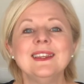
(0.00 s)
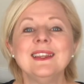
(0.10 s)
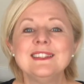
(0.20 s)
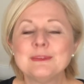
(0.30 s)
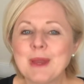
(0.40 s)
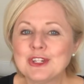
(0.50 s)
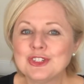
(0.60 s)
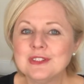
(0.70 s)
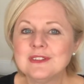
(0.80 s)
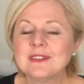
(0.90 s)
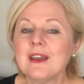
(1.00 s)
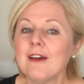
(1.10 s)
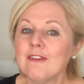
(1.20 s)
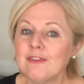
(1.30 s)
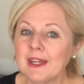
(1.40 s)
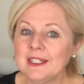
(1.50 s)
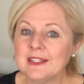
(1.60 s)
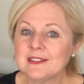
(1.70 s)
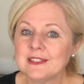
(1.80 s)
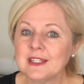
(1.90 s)
inspections,
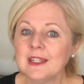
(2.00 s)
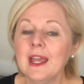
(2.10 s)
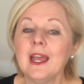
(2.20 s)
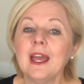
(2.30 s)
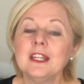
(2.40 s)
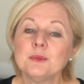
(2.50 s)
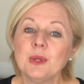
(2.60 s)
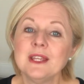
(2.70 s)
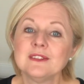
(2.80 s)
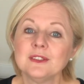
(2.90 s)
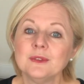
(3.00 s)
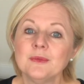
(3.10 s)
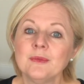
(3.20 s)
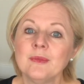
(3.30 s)
financing, and appraisal.